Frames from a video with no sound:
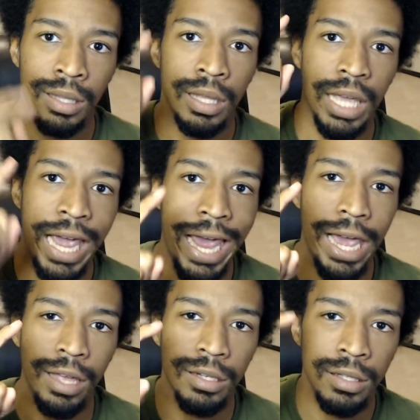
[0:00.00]

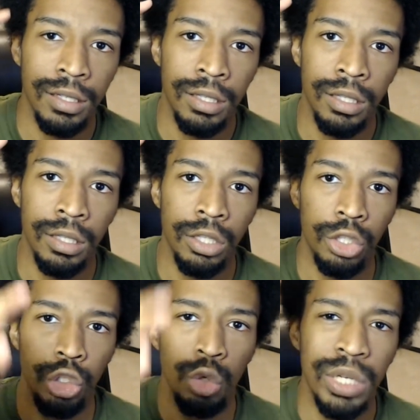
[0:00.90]
and
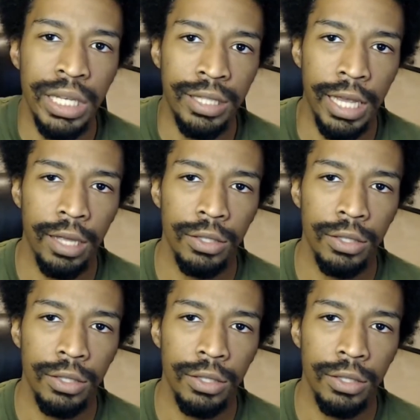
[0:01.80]
you did that.